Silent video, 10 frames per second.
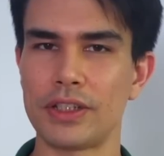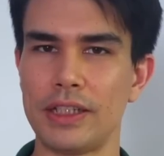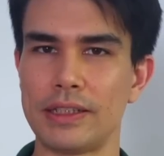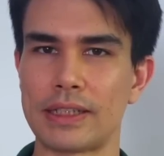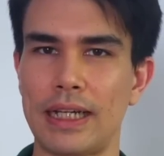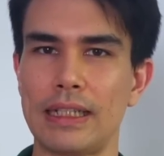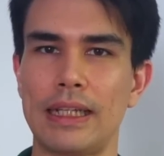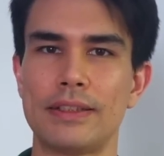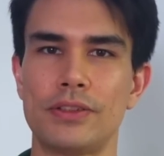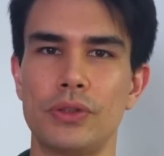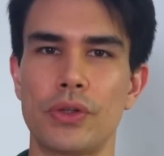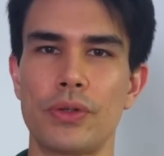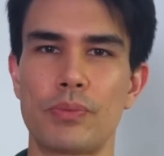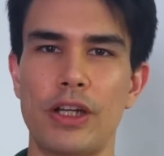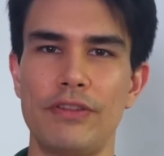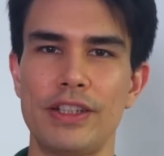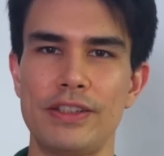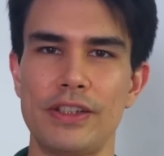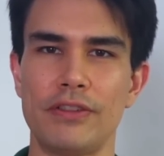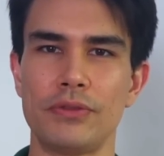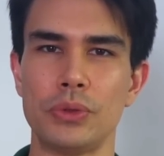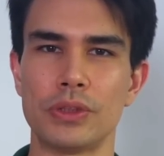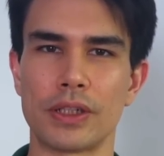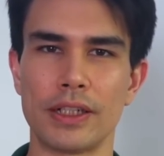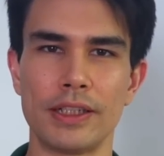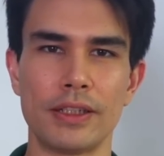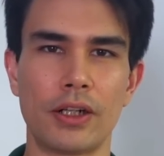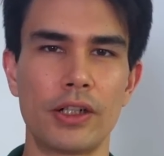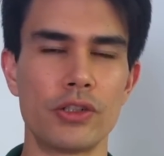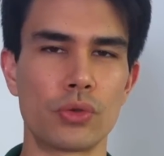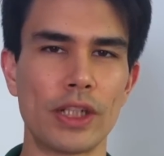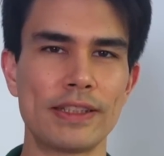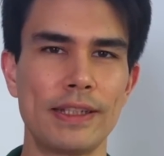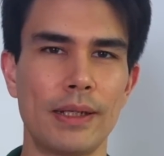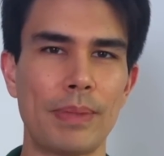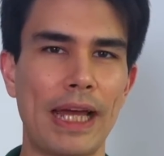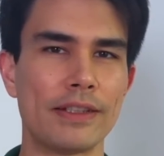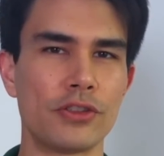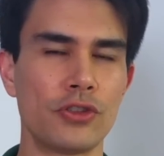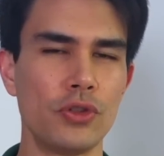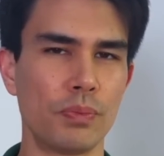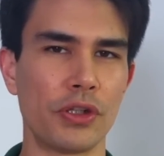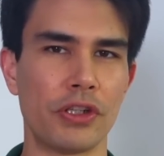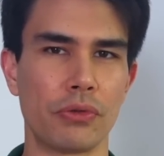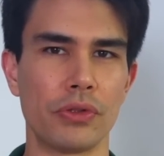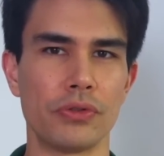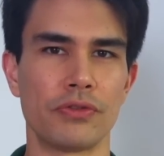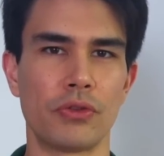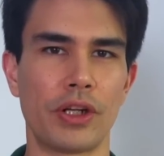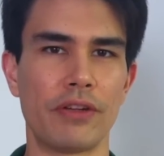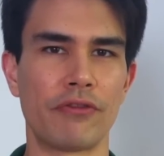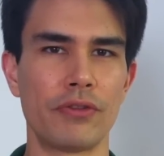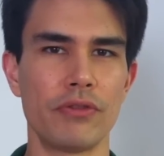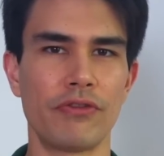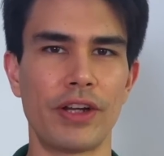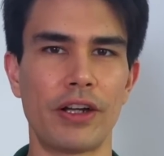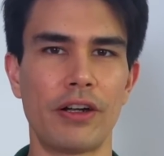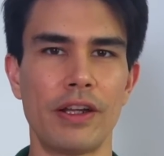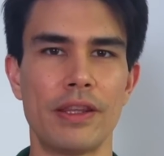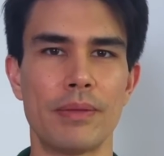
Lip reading: in Thailand's northern province of Uttaradit are dressing up as superheroes for a fruit fair in the